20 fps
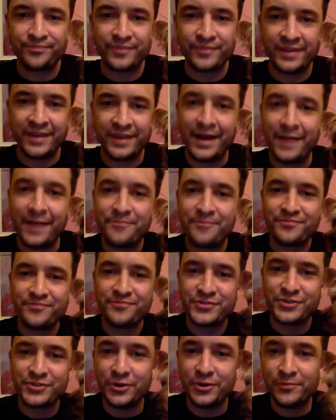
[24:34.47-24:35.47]
yeah.
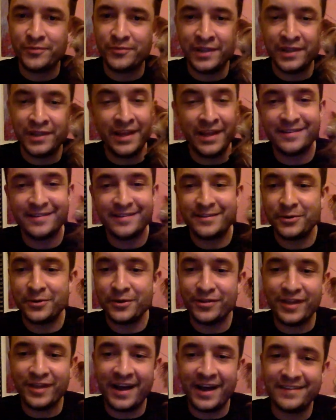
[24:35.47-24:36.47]
So let us know
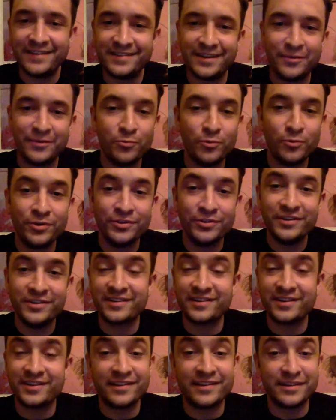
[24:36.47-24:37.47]
your thoughts, and we'll
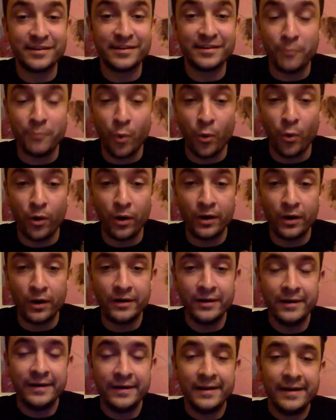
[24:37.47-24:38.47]
discuss it
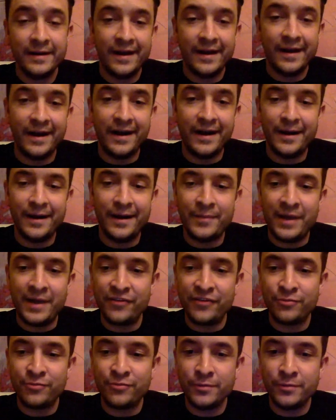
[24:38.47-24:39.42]
more as we